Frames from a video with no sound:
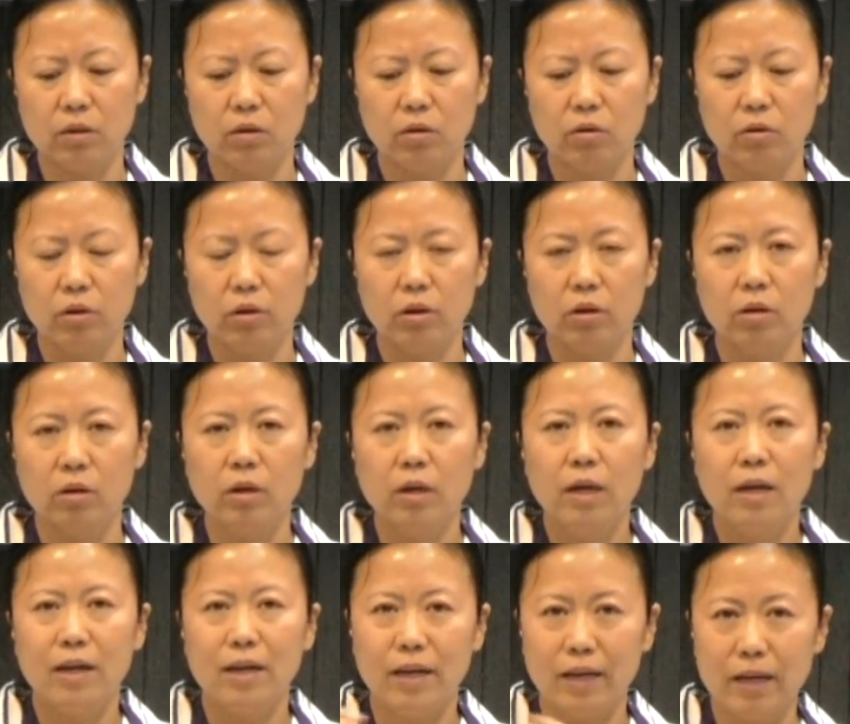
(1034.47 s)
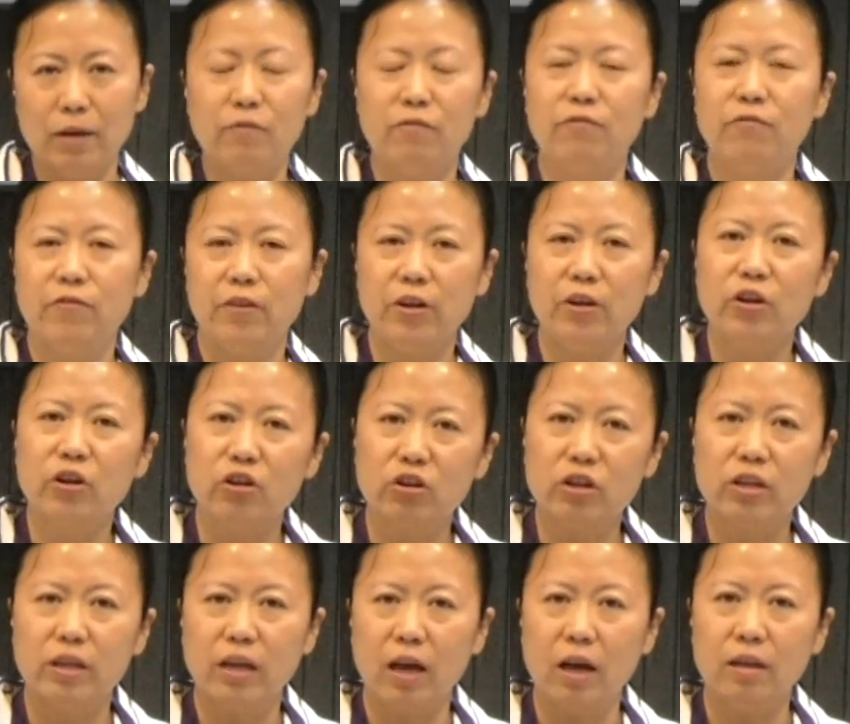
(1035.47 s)
oil like very
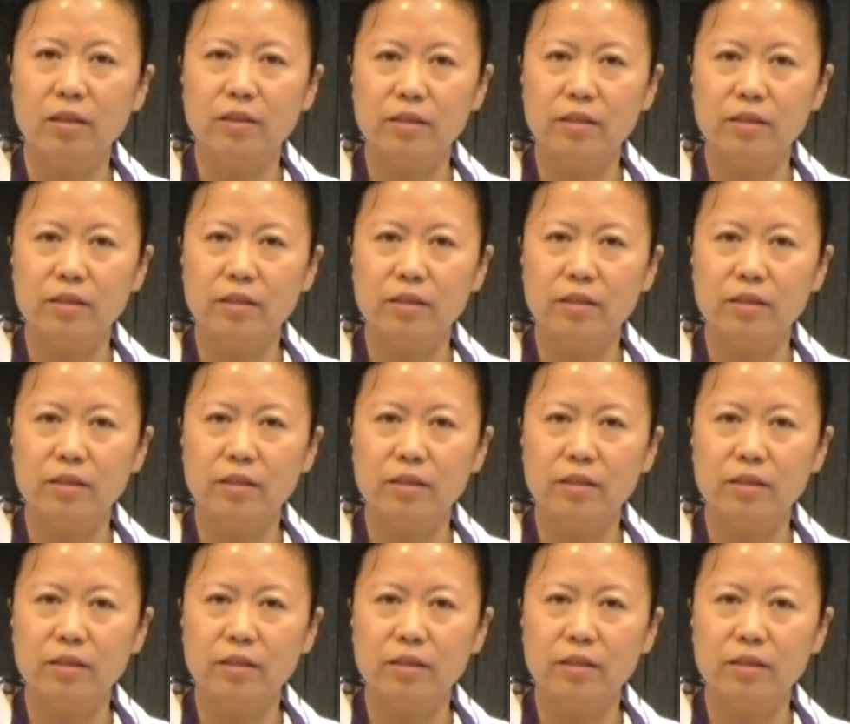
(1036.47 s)
early on.